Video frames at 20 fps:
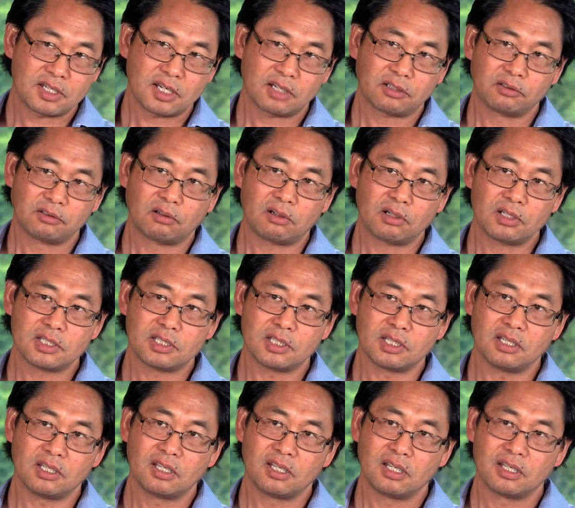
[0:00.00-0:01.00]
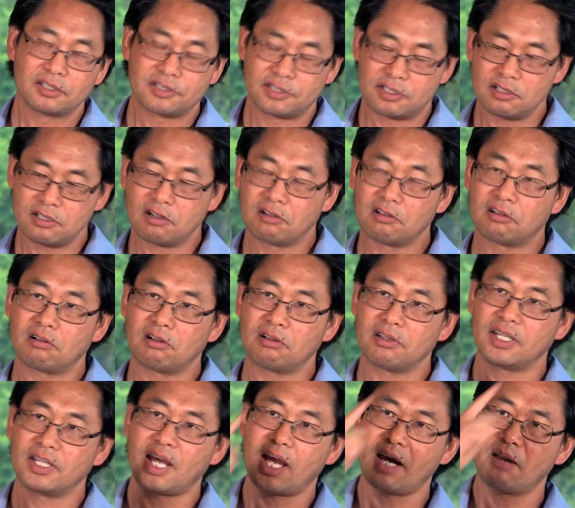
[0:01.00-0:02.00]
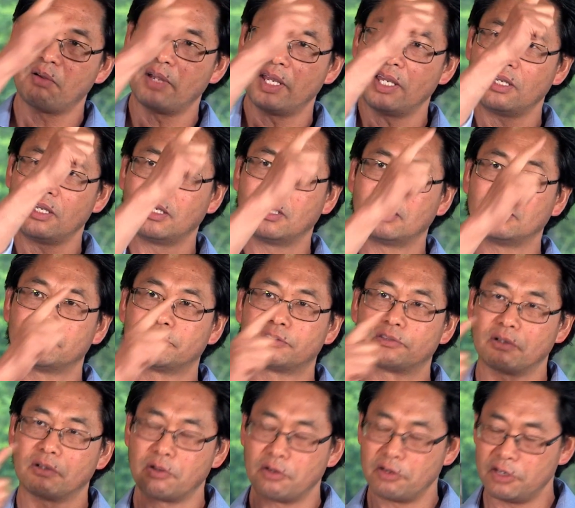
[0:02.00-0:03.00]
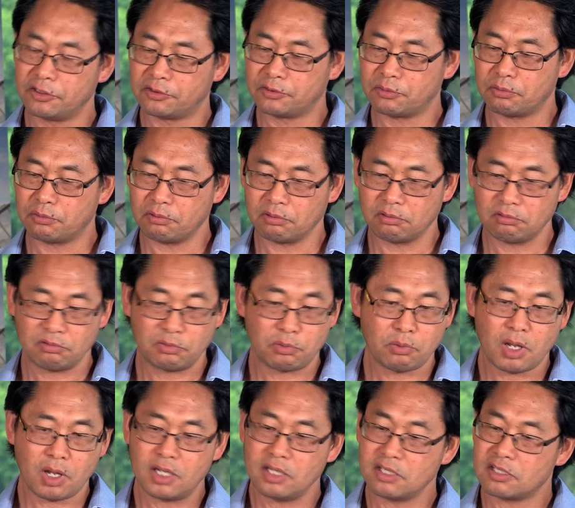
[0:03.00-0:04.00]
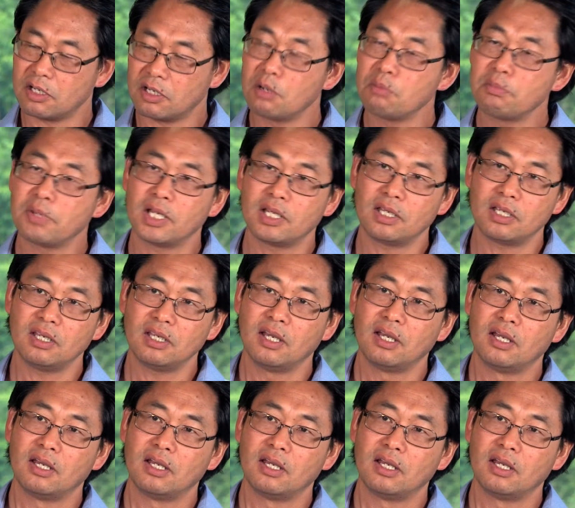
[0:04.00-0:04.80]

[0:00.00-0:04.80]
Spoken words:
technology, still growing that way. So it's really so many